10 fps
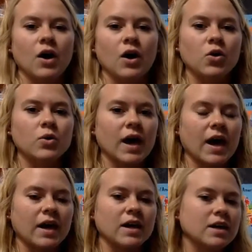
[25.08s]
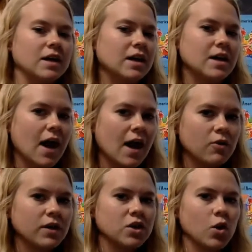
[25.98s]
Okay.
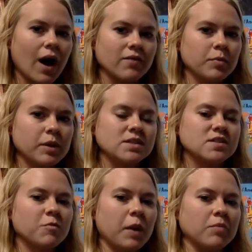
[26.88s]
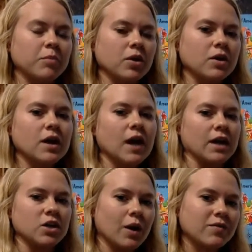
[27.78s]
Now that you have a piece of paper
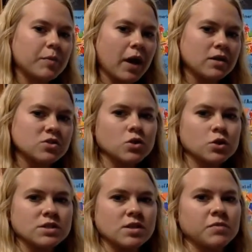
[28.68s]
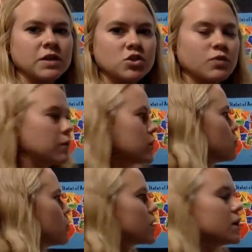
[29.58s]
and you have a pencil or something to write with,
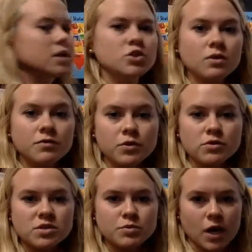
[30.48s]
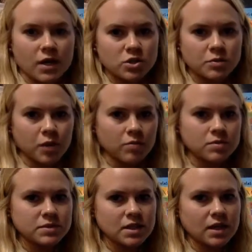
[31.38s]
we're going to do a few subtraction
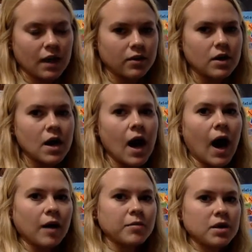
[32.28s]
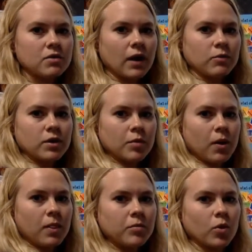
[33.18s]
problems together. I'm going to write one up
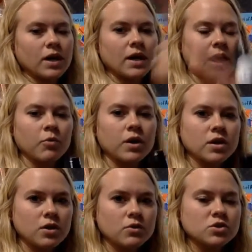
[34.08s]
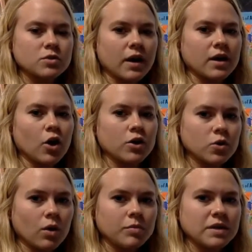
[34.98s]
on the board and I want you to write it on
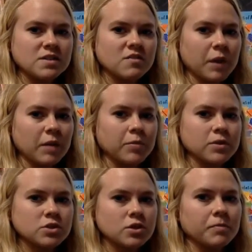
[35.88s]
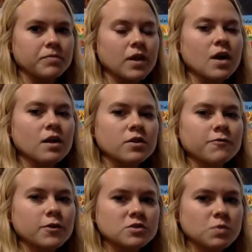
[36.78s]
your piece of paper too. The
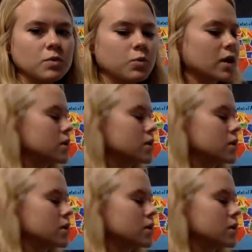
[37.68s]
first one we're